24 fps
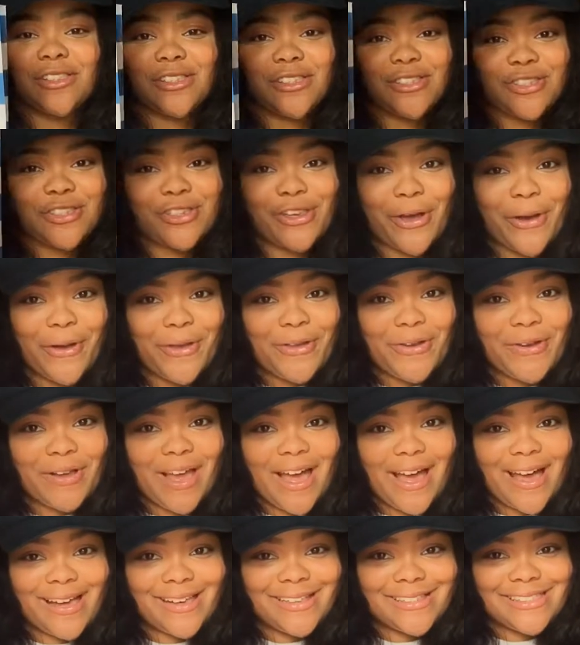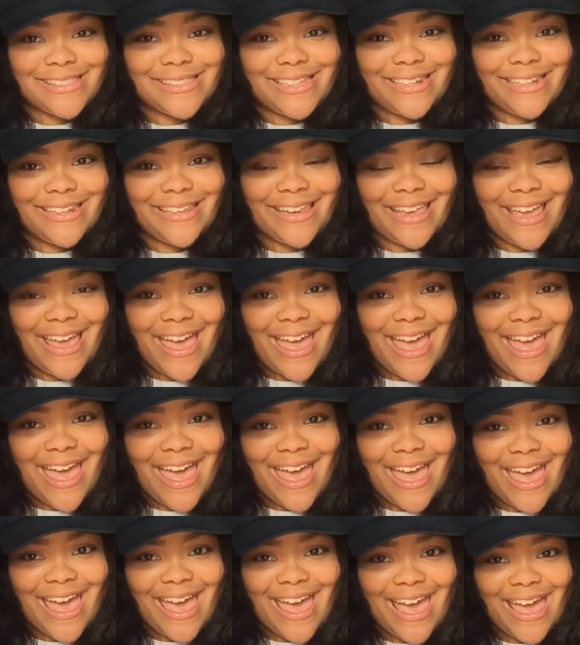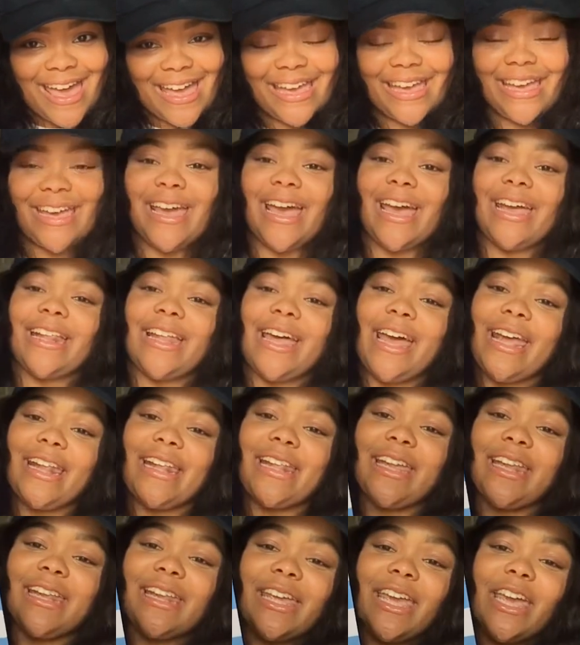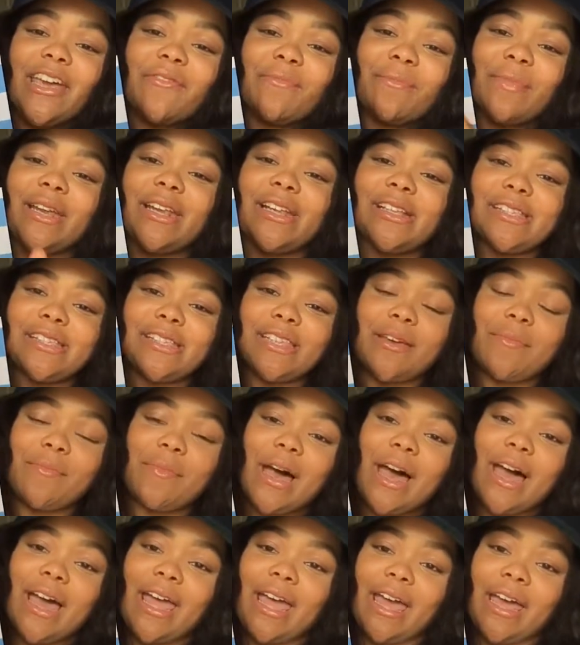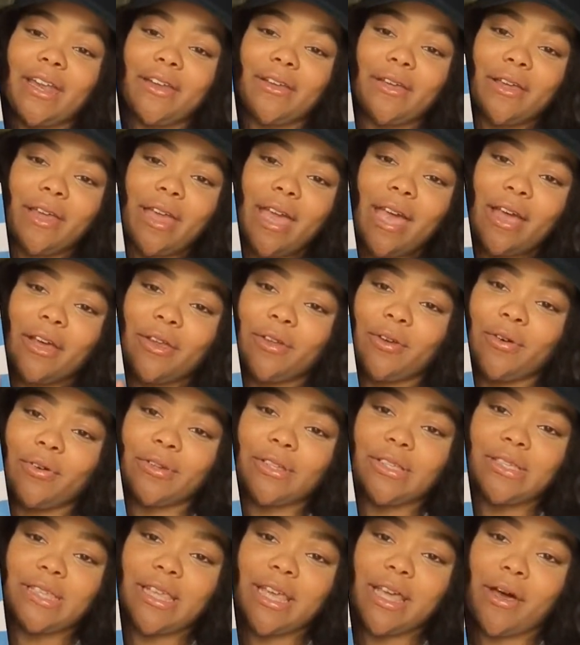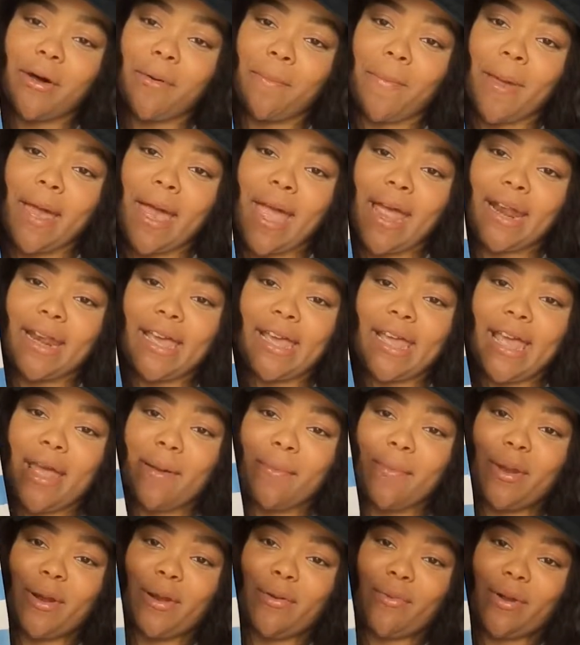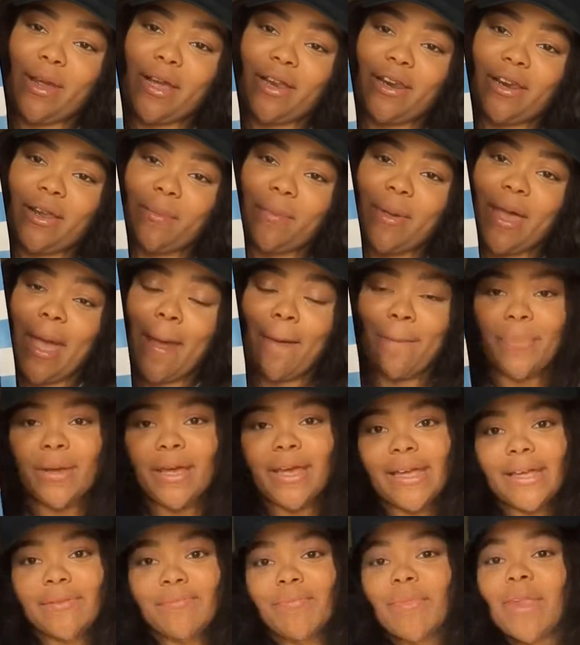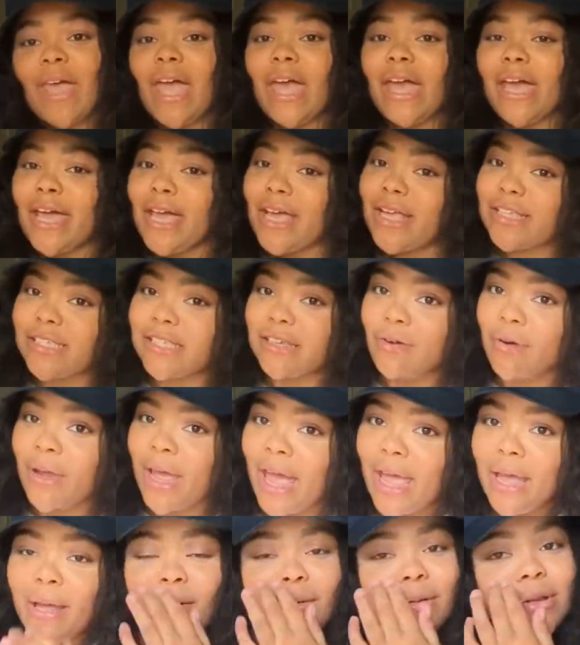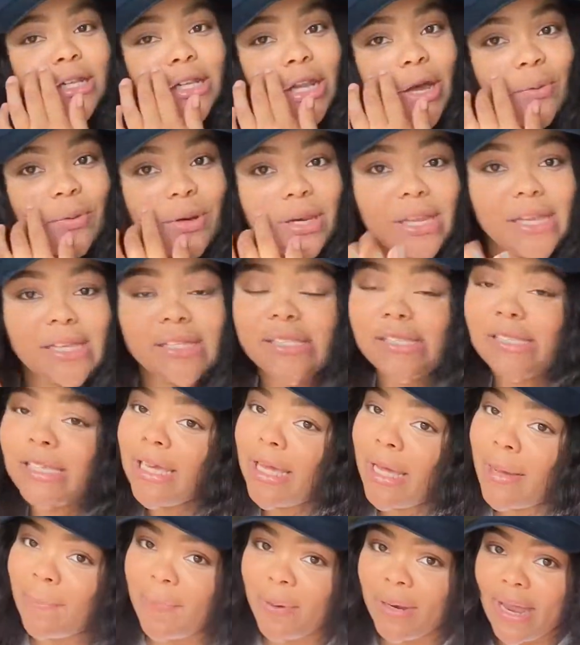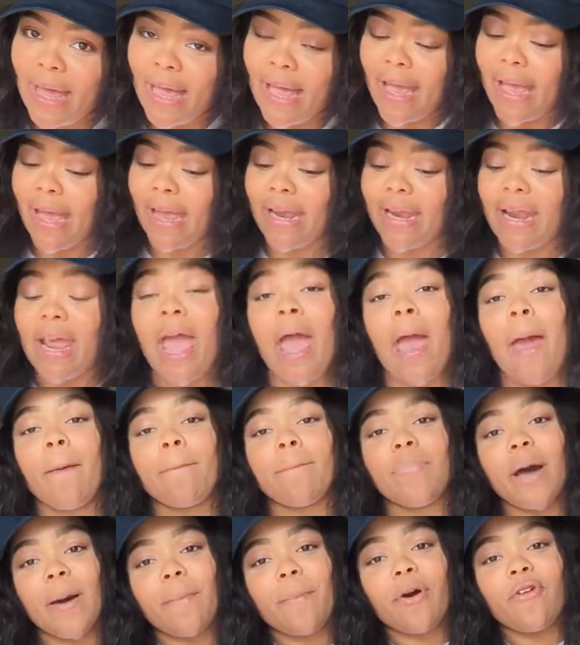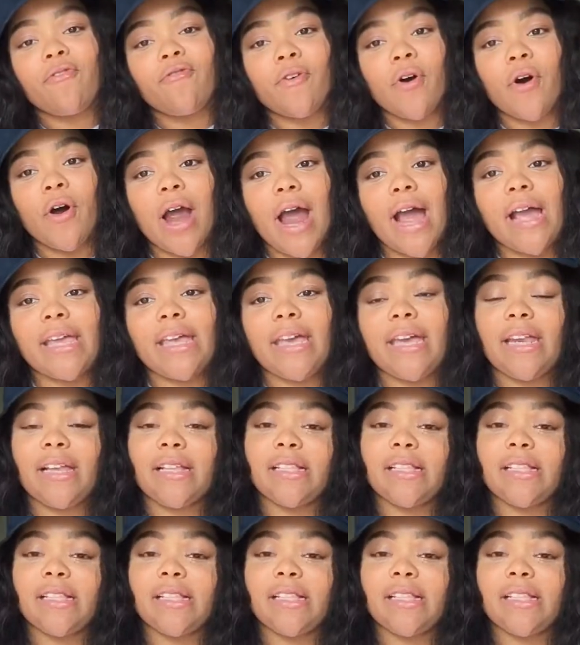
to show you guys today. And they didn't give me the semi-annual sale bag. They gave me the regular bag. But it's okay no needs to complain but before i get